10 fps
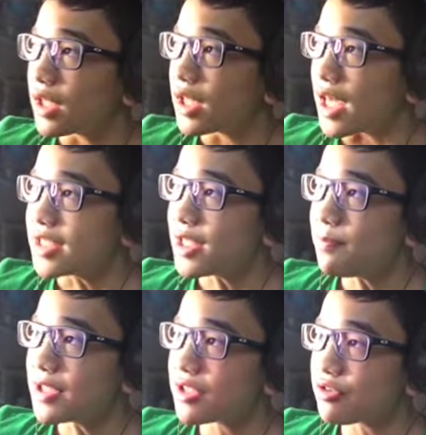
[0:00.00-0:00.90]

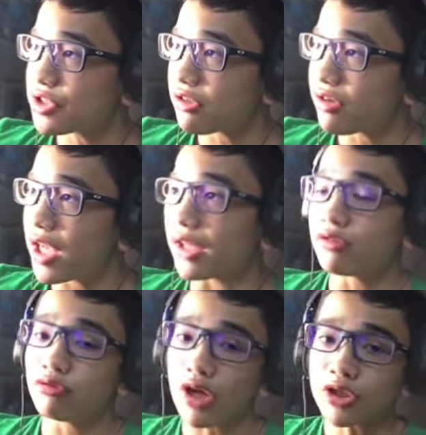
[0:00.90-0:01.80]
SCP-008,
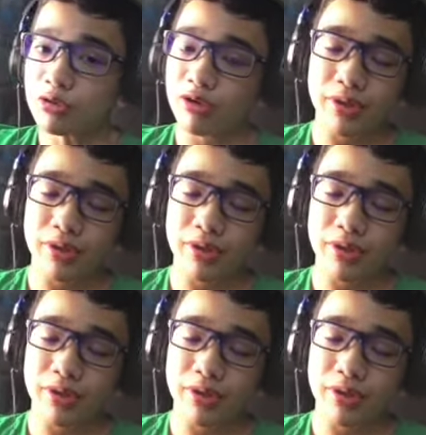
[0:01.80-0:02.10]
rather one